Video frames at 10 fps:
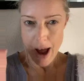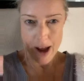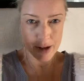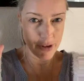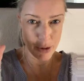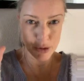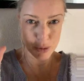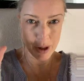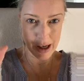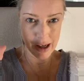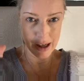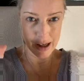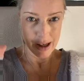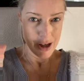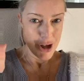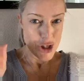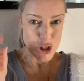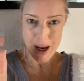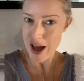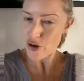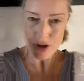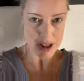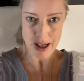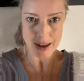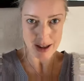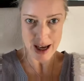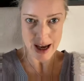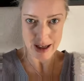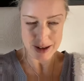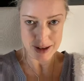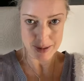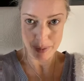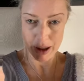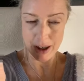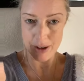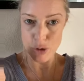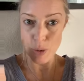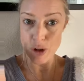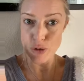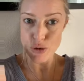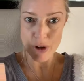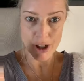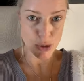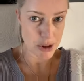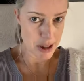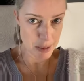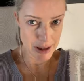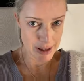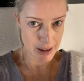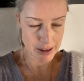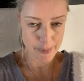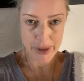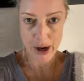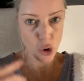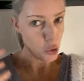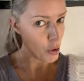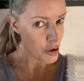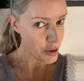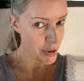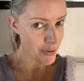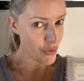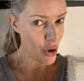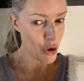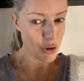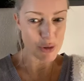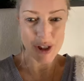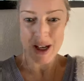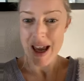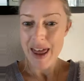I found a way to entertain the cats, because when you try to deep clean, they all want to be involved.